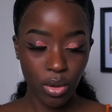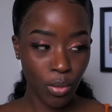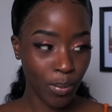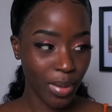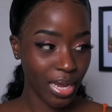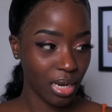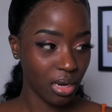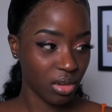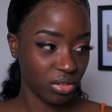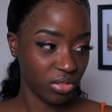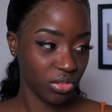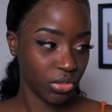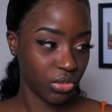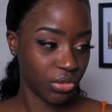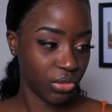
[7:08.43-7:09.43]
On my
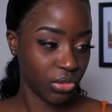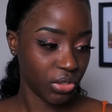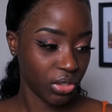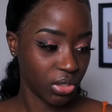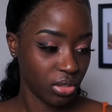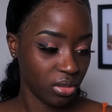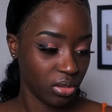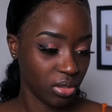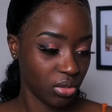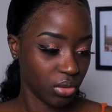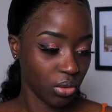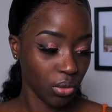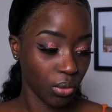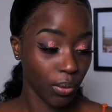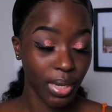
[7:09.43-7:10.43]
lunch,
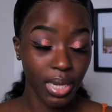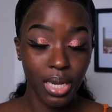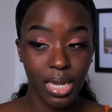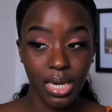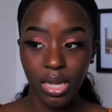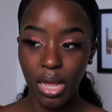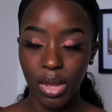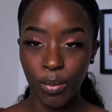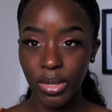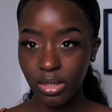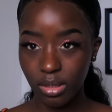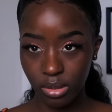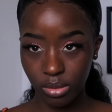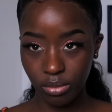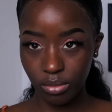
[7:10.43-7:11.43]
just quickly, I
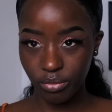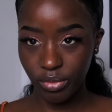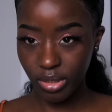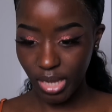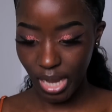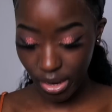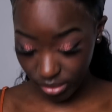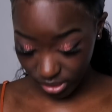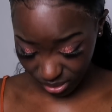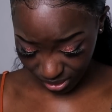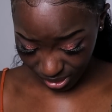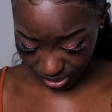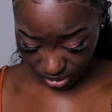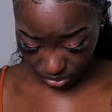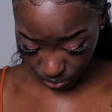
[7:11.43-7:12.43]
originally
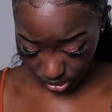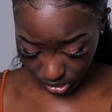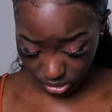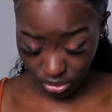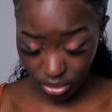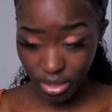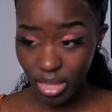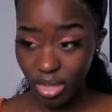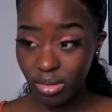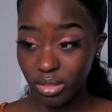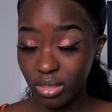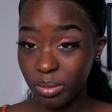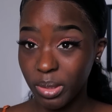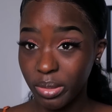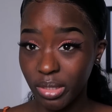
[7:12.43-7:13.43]
actually went to go get
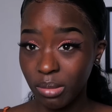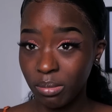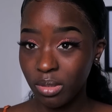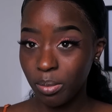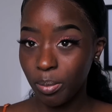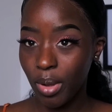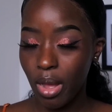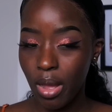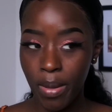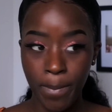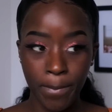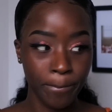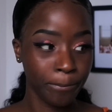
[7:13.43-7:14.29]
Krispy Kremes, but I